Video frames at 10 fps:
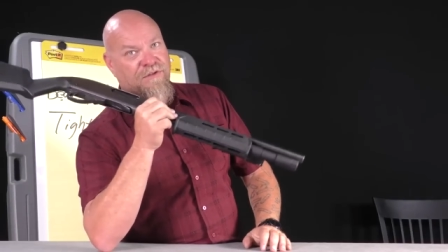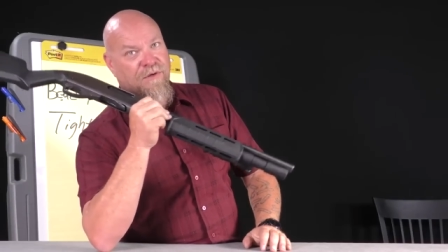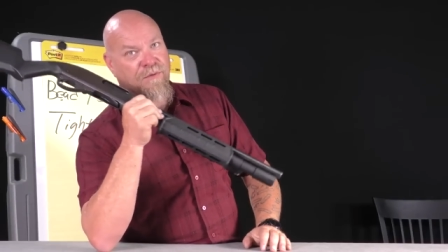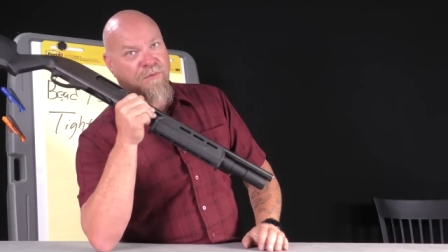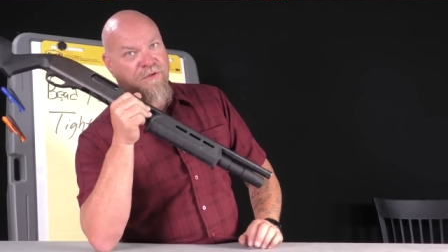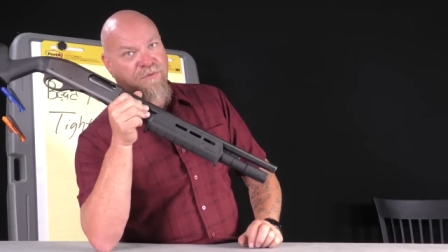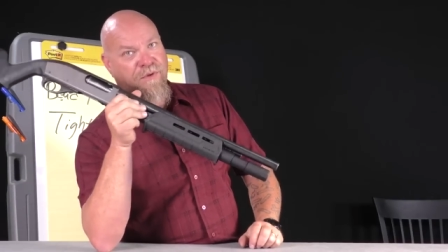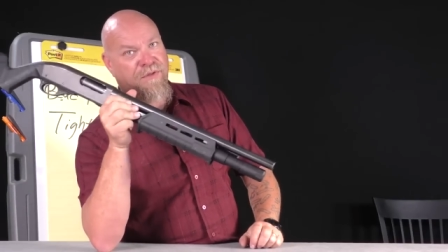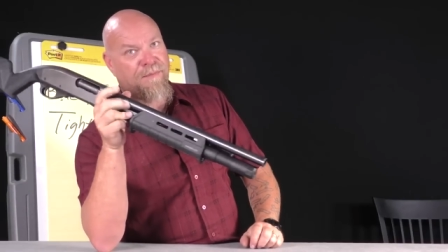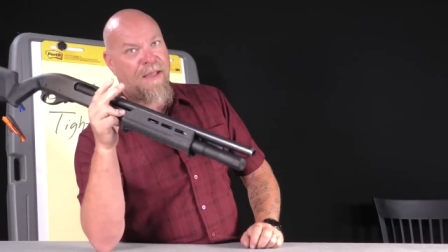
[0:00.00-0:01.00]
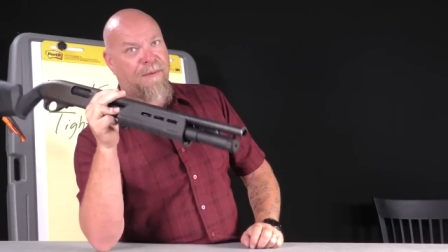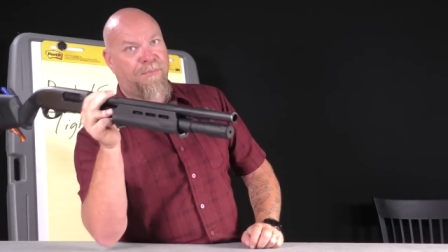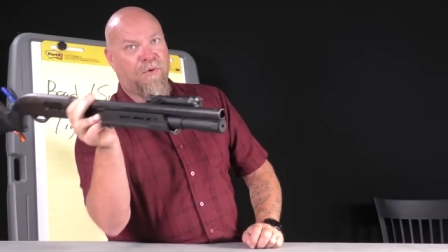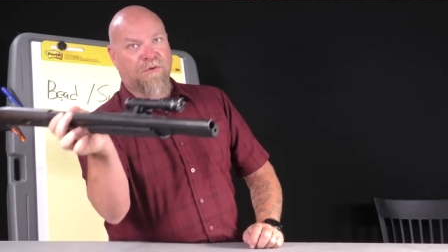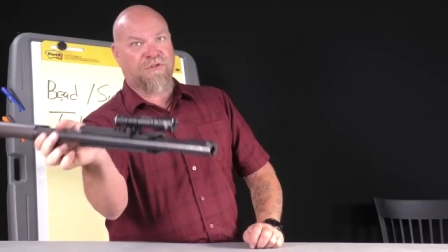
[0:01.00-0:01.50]
So as well the
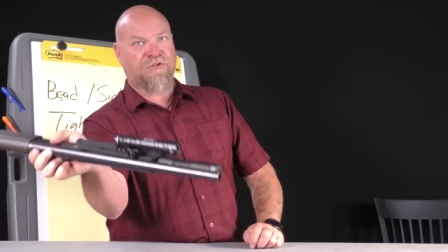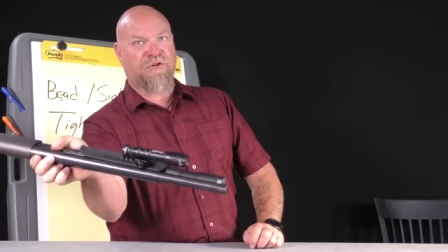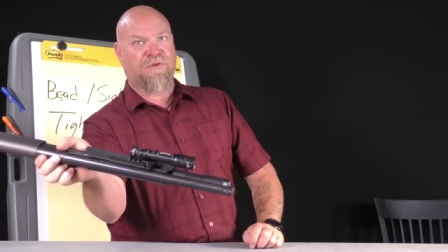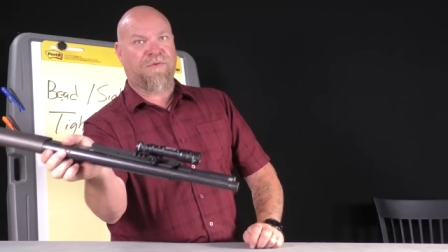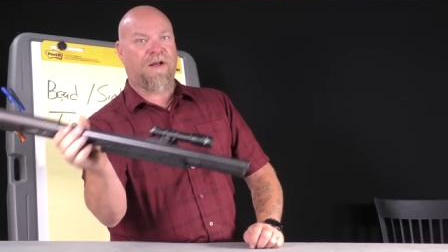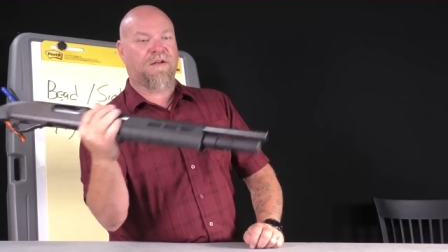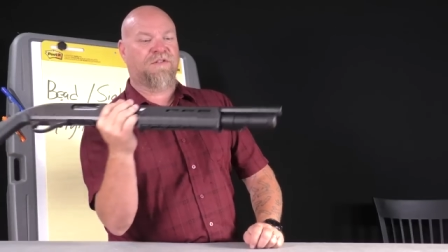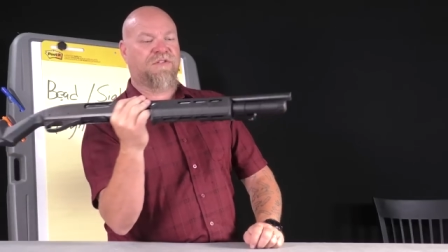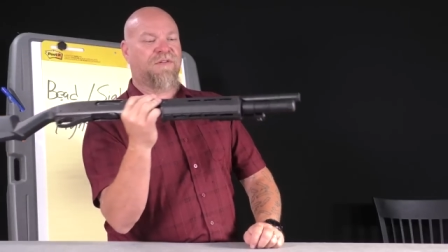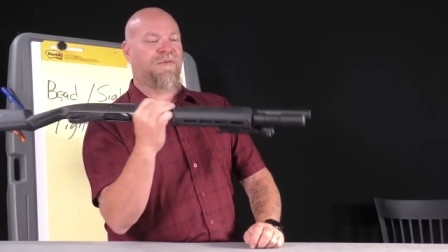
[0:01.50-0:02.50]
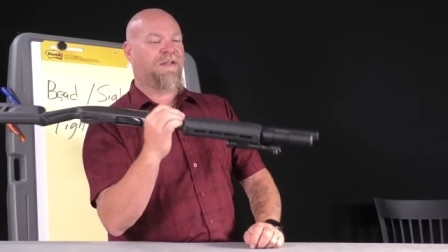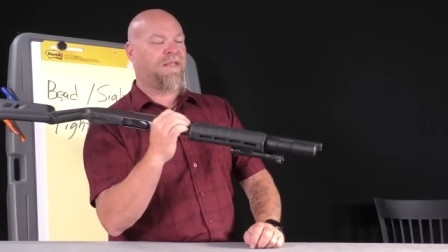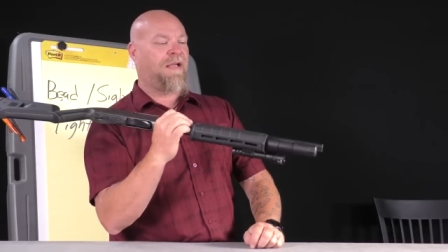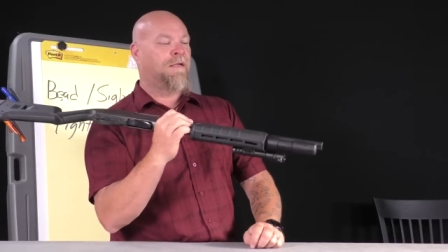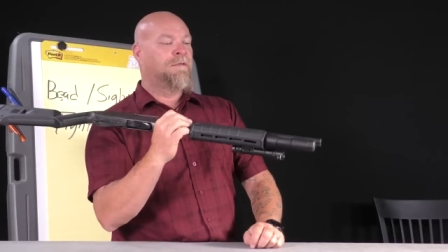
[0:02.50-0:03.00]
Magpul and the Surefire and stuff like
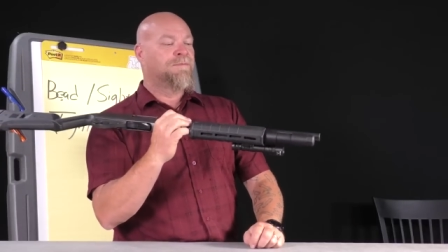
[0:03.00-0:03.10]
that.